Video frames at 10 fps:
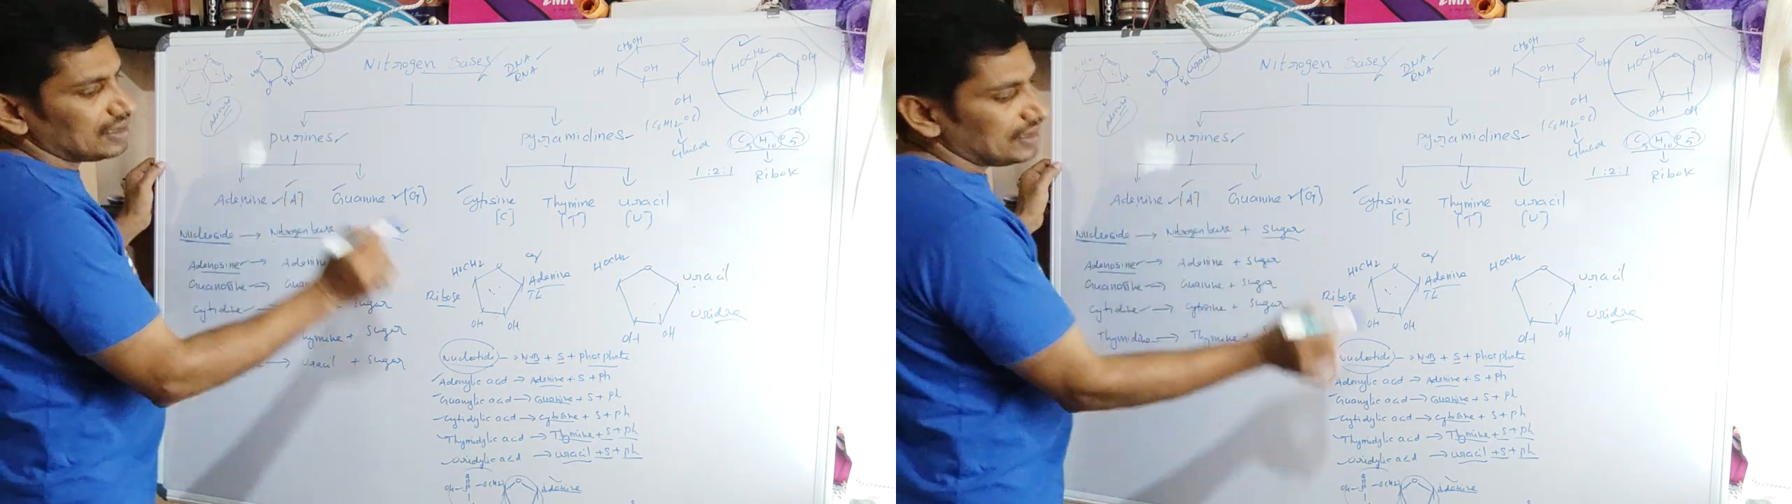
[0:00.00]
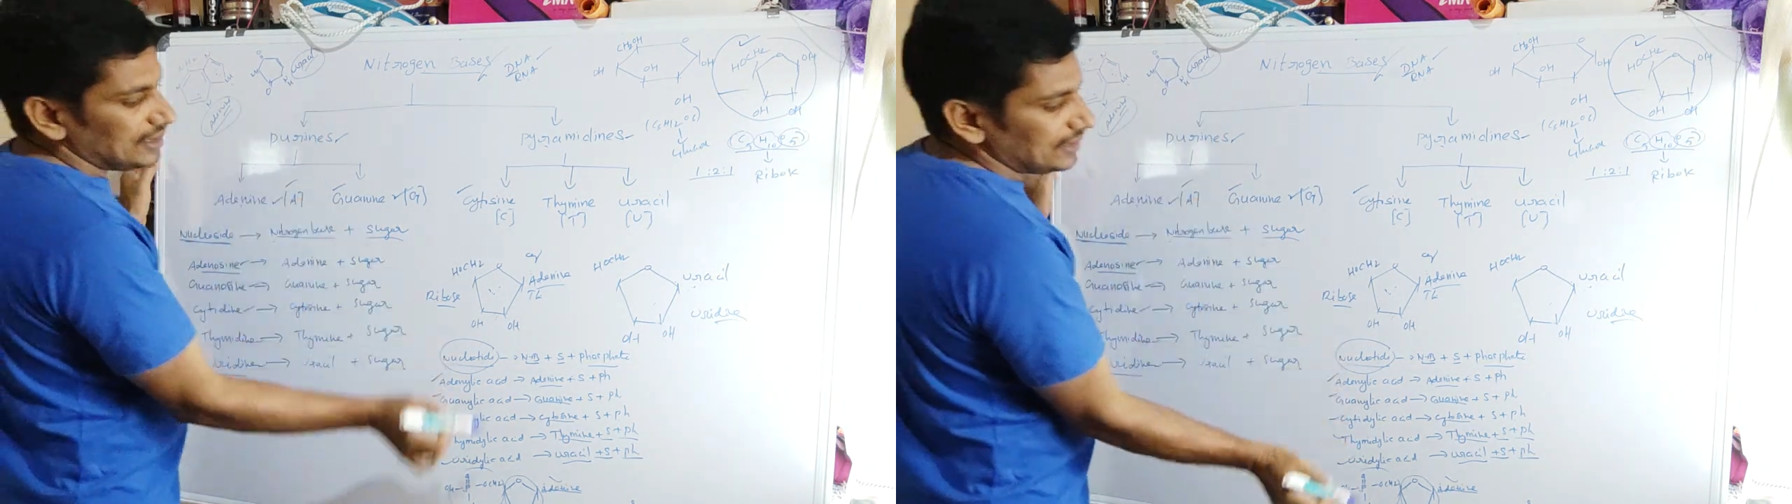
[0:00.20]

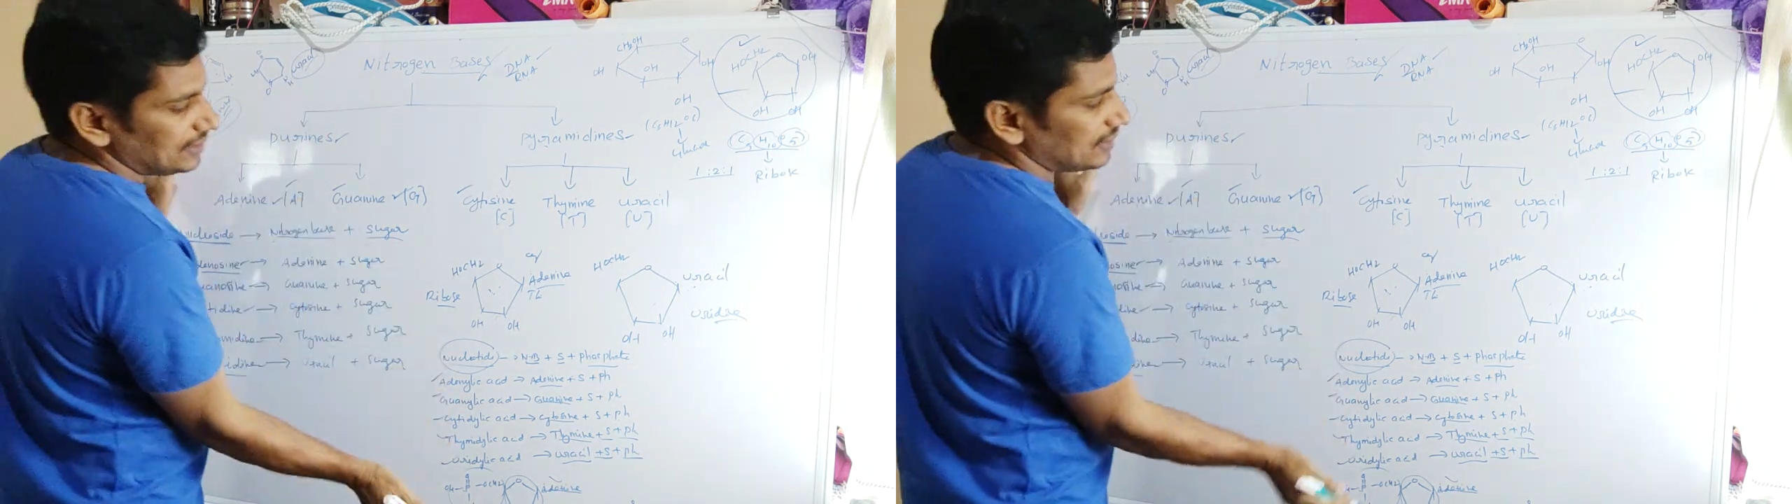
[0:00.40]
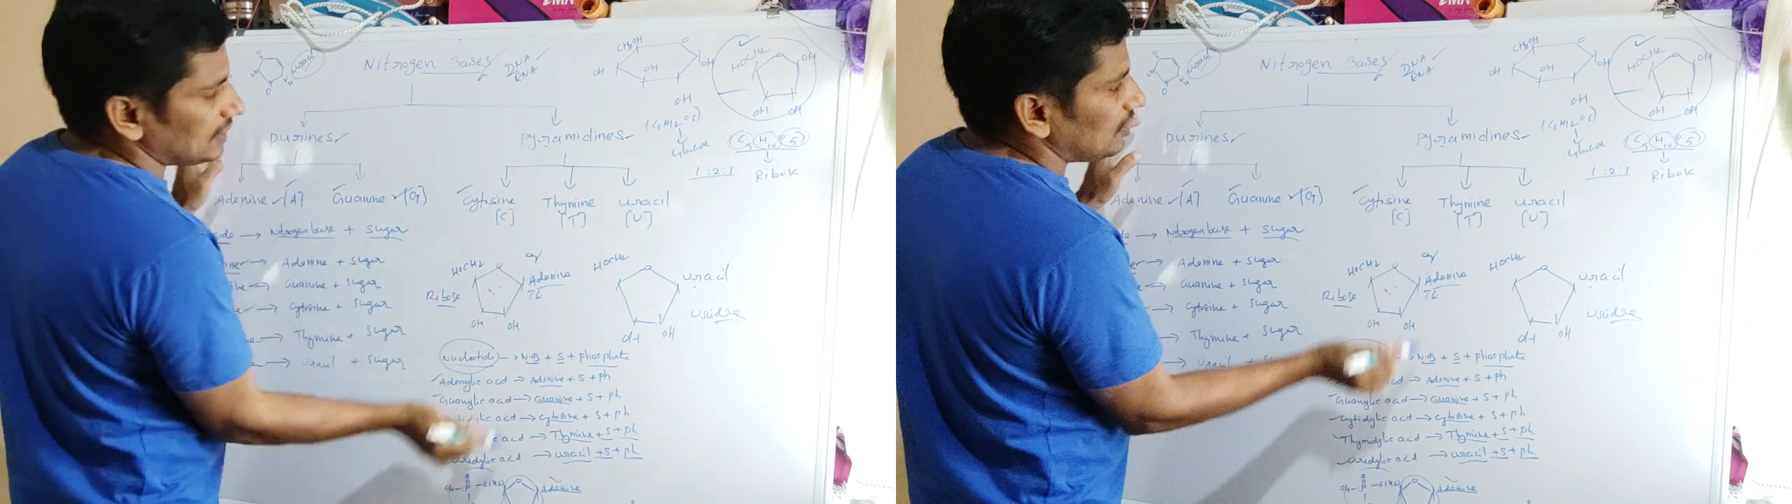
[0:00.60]

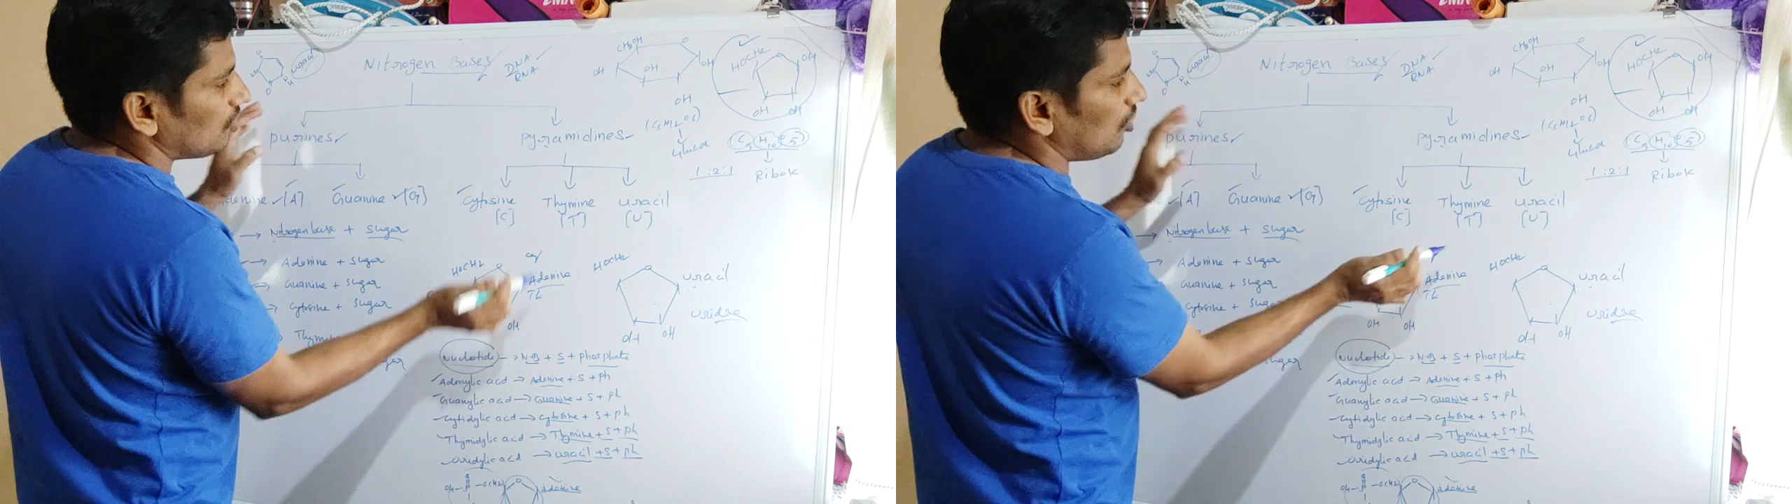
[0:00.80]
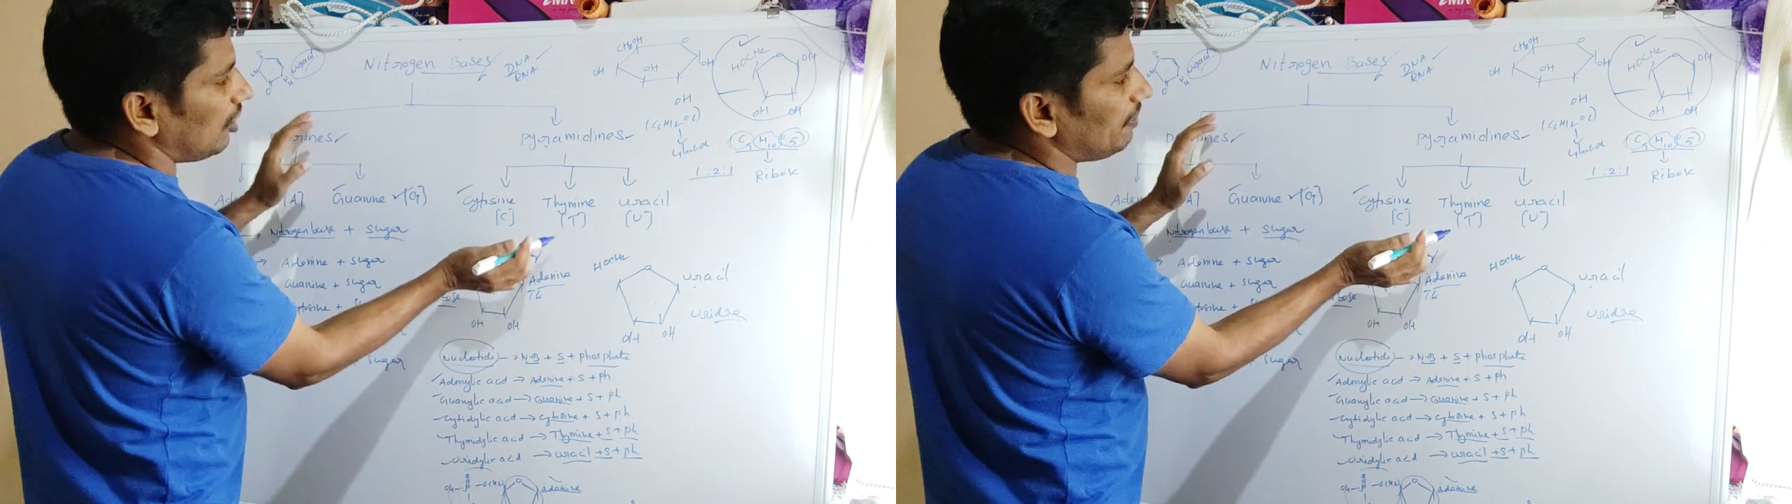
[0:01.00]
These
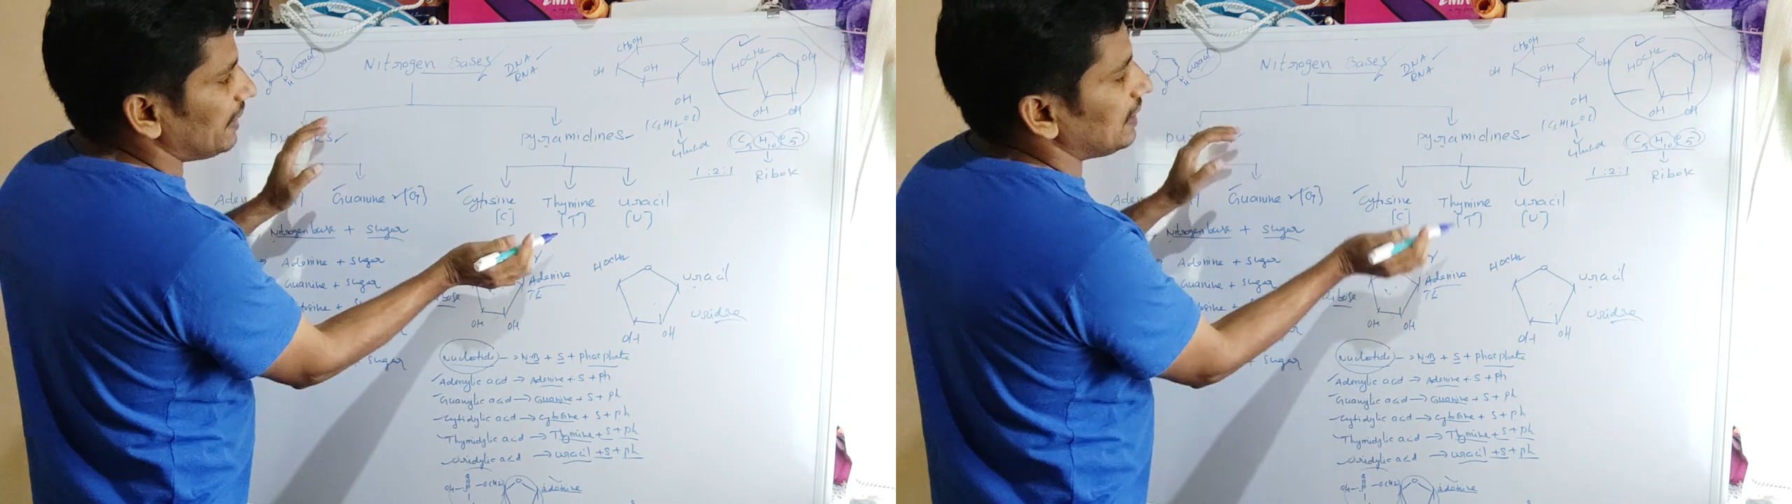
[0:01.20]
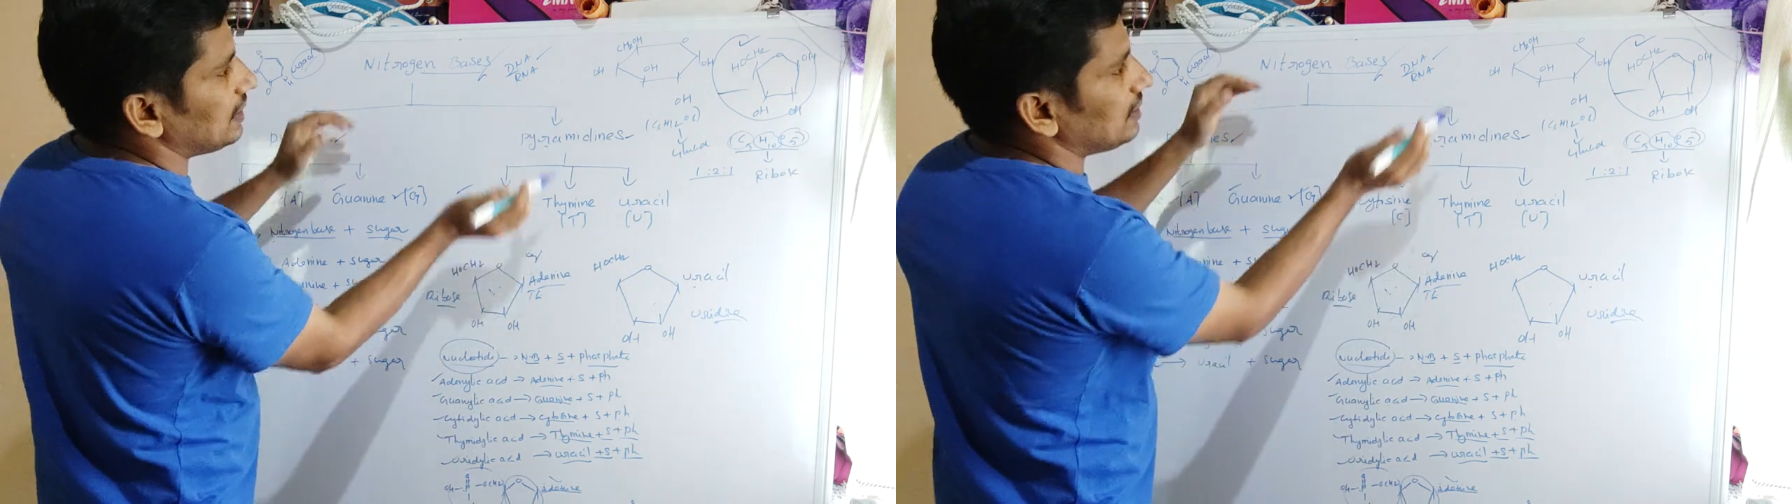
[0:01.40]

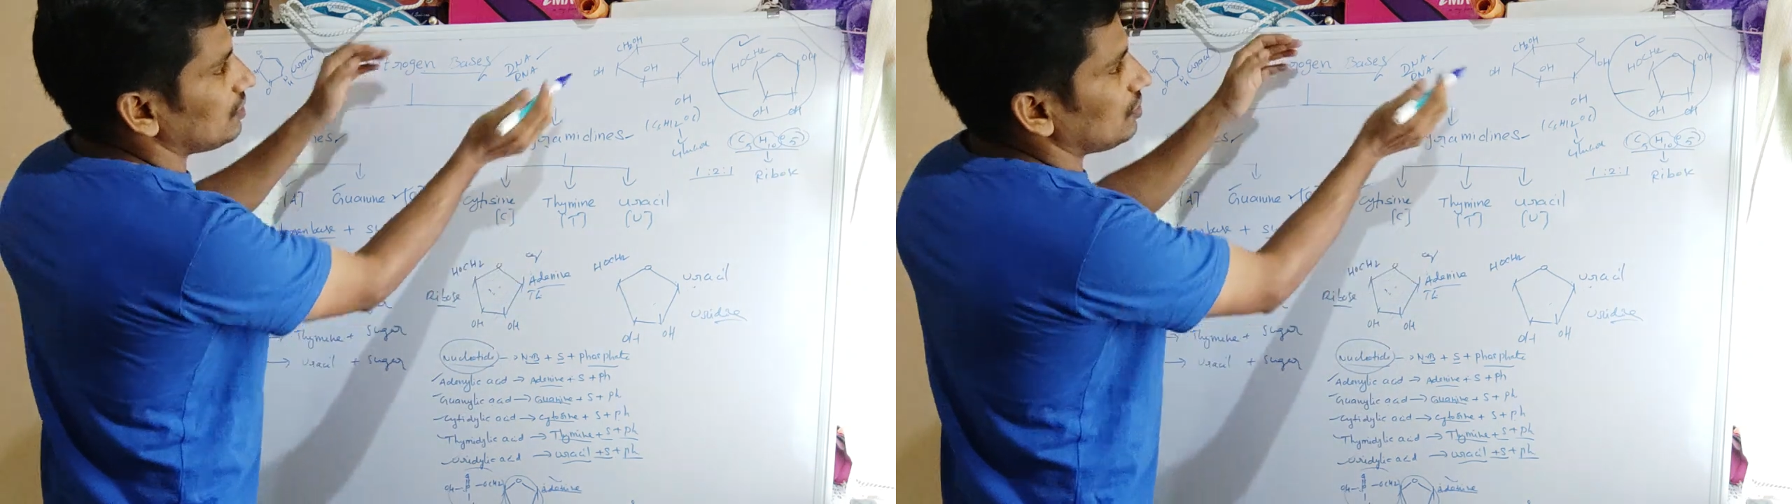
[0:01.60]
components,